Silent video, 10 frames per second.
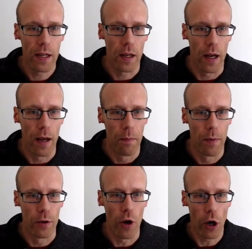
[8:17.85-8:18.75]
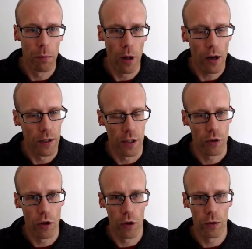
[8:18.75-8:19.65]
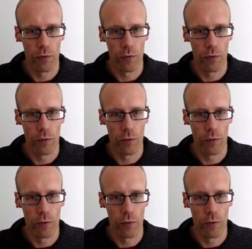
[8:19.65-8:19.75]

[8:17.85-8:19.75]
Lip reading: a doc block as it's called,